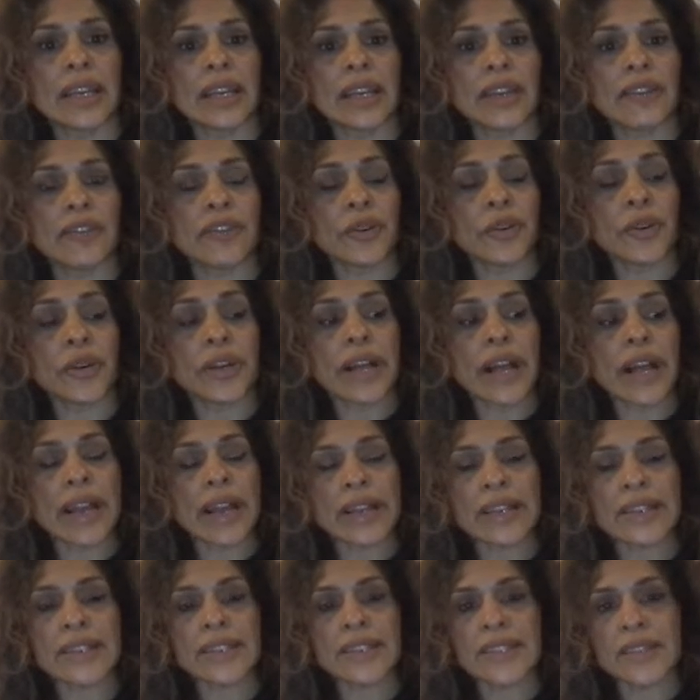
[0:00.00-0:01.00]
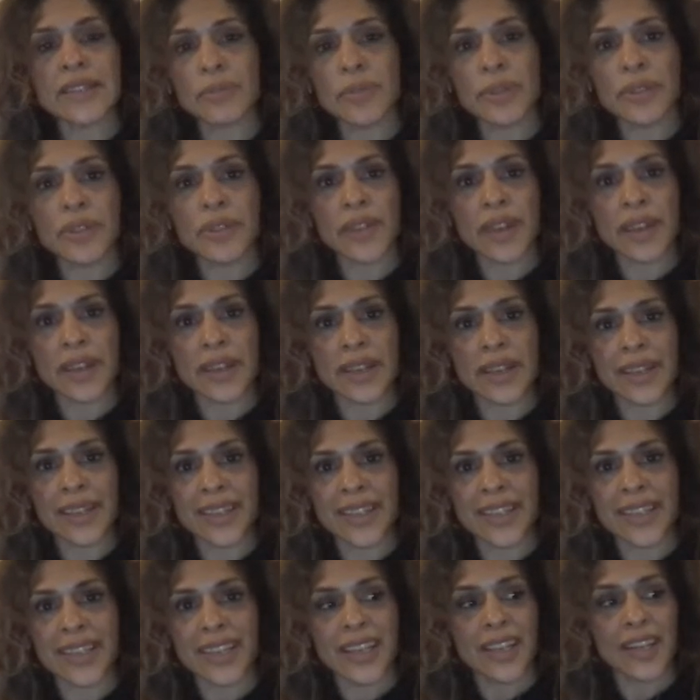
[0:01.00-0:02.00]
If you're in heightened
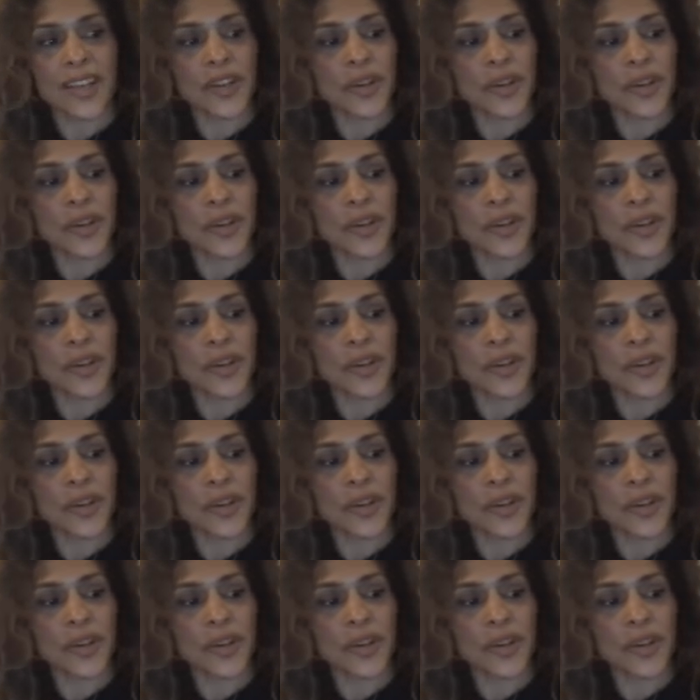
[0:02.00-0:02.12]
sympathetic,